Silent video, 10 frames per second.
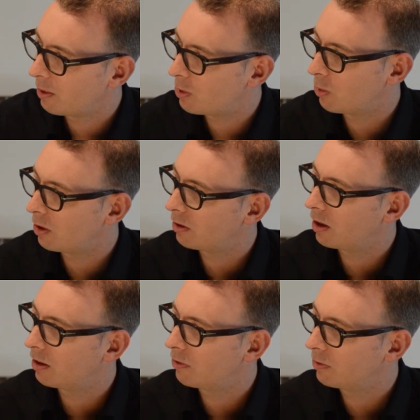that was what
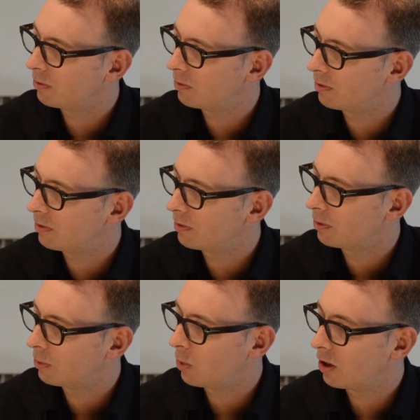kind of
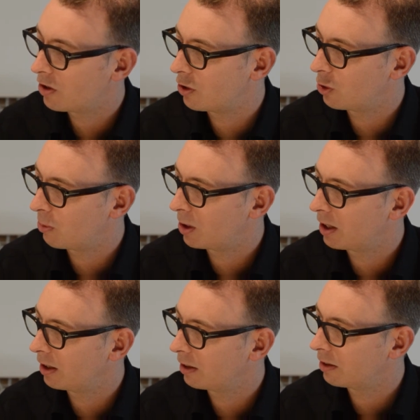won us the job.
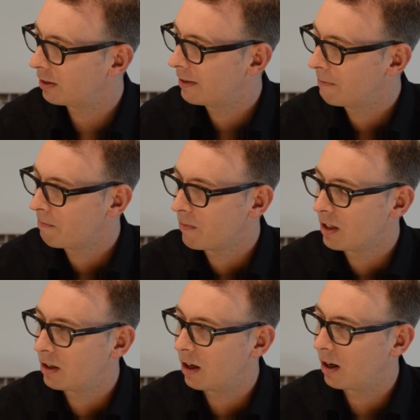
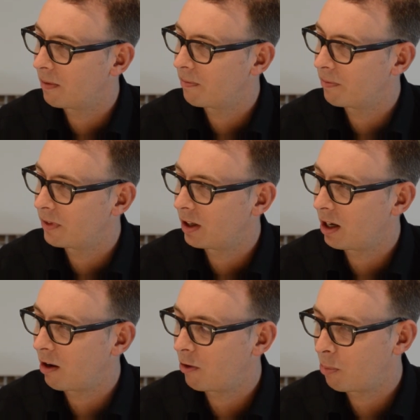Um,
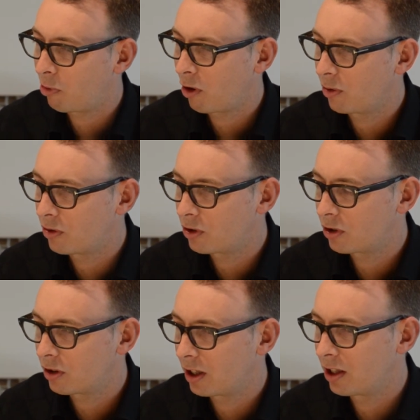and our
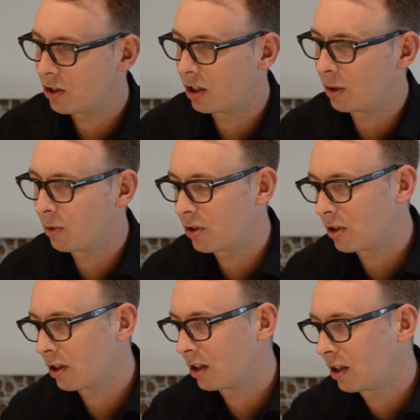approach initially was
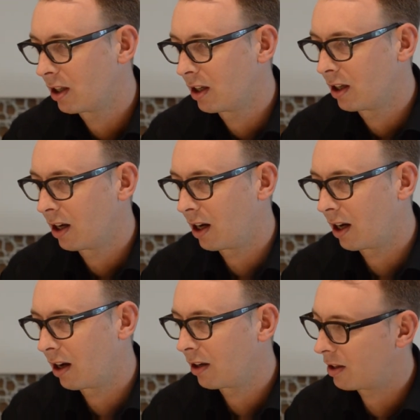to
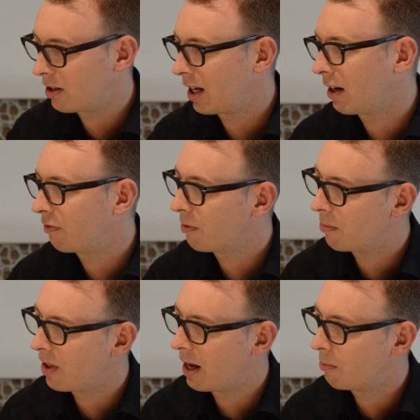uh, understand
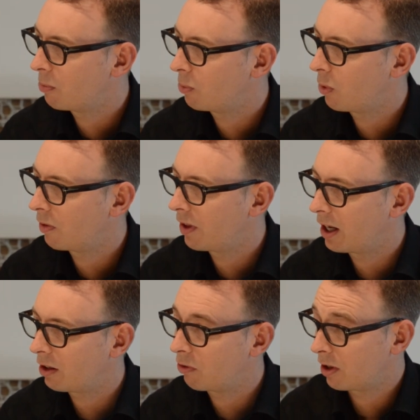from them what
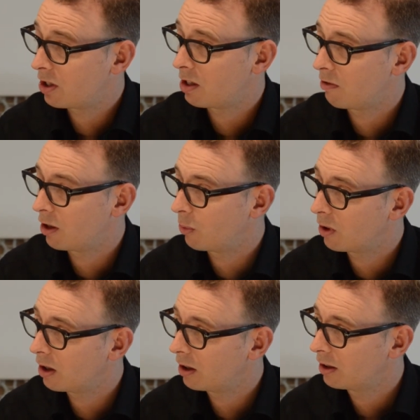their criteria
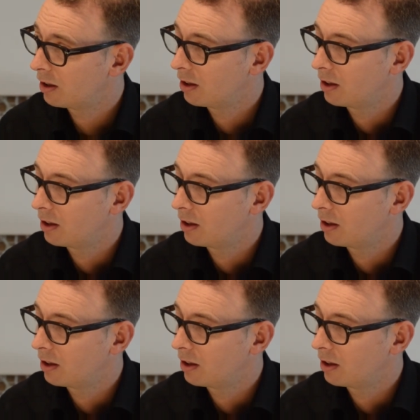were.